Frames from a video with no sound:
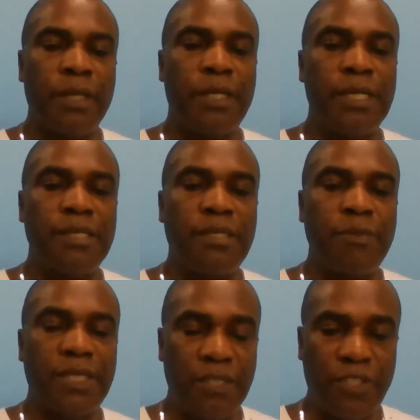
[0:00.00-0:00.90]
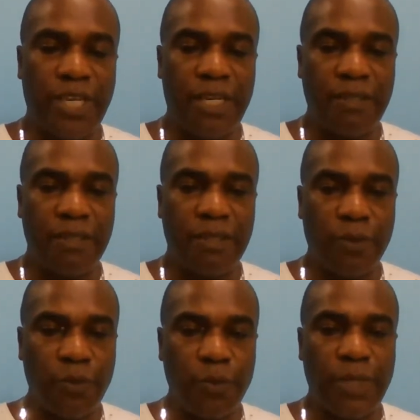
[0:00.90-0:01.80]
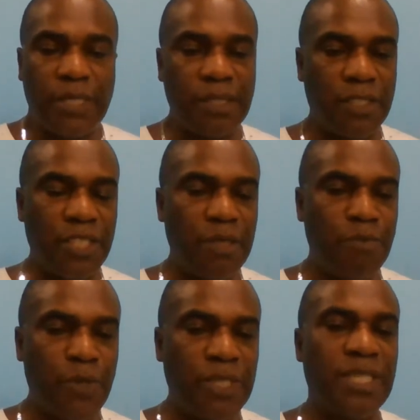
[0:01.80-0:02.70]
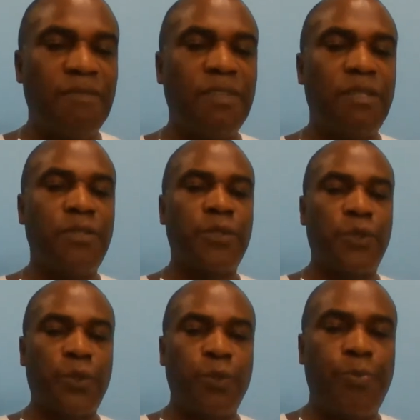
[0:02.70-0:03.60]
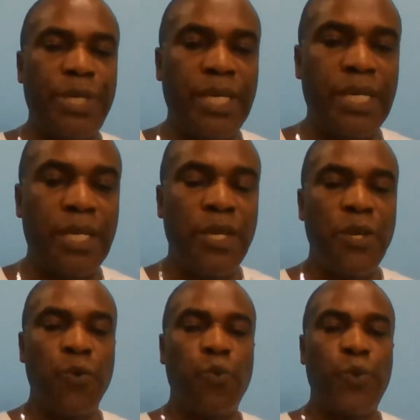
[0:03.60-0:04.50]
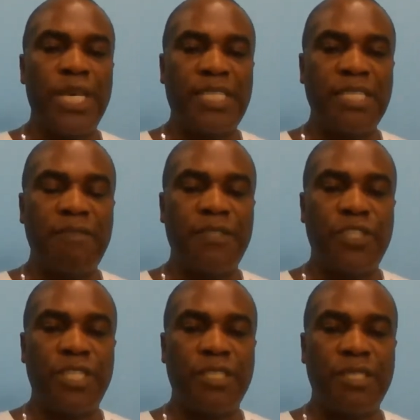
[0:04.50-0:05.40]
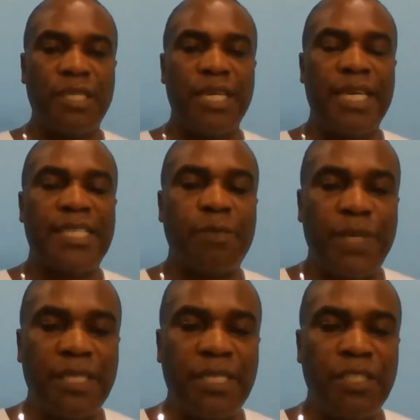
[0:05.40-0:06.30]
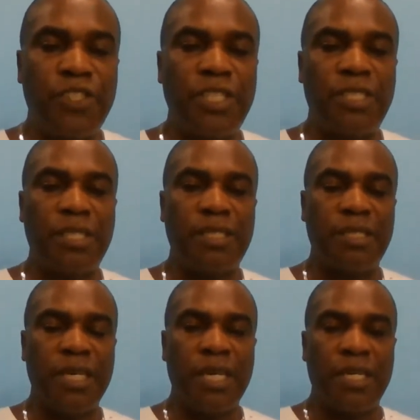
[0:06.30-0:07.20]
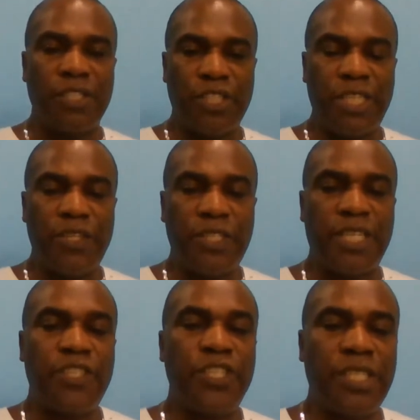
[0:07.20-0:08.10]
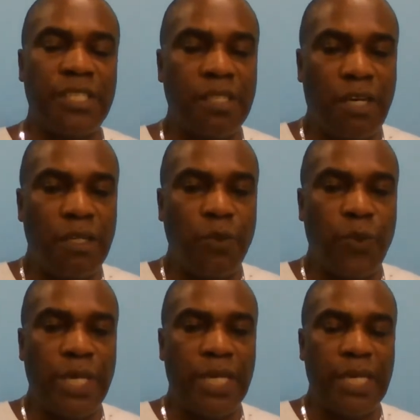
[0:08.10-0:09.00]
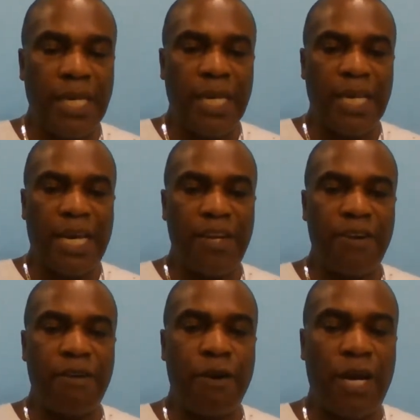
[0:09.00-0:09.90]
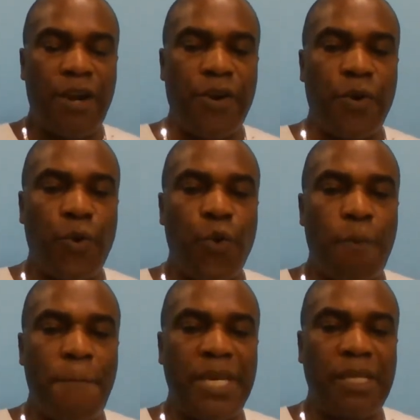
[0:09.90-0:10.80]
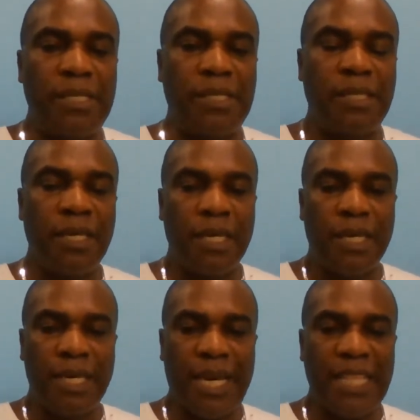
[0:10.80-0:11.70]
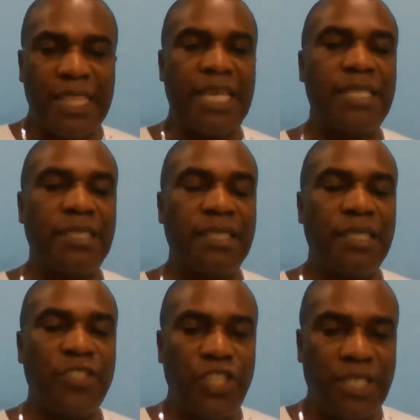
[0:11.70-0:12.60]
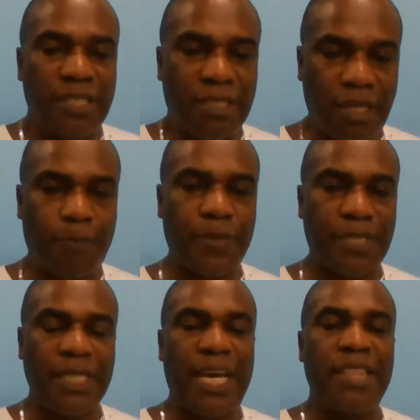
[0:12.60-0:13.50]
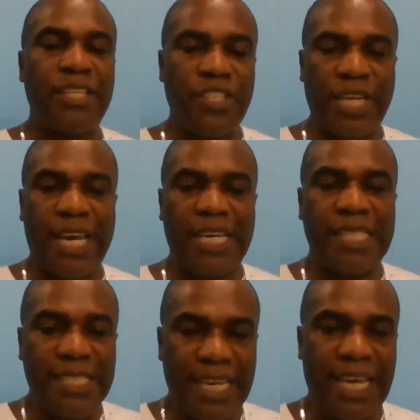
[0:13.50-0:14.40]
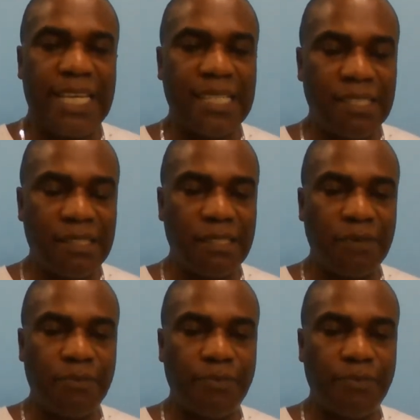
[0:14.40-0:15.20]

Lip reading: Listen to Mrs. Jairus too, as she must have gone through her own pain, waiting for Jesus, expecting Jesus. Hears that Jesus is on the way, and her bills, and then Jesus, the child dies.